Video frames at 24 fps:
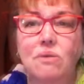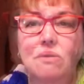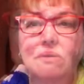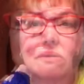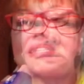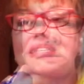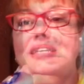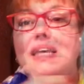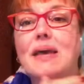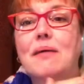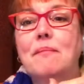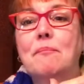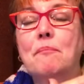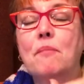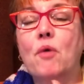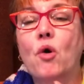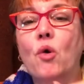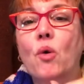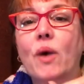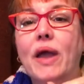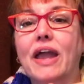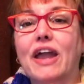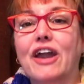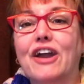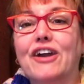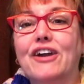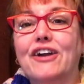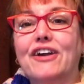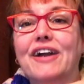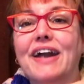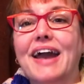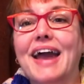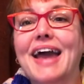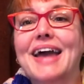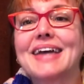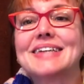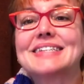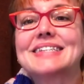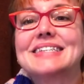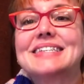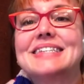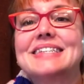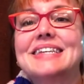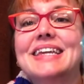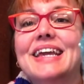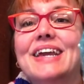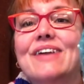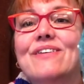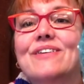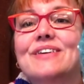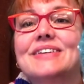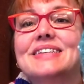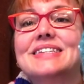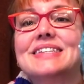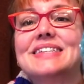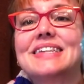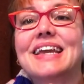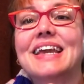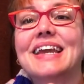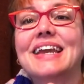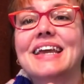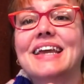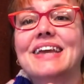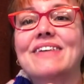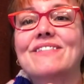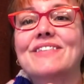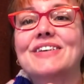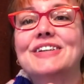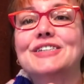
This mohair has sequins in it,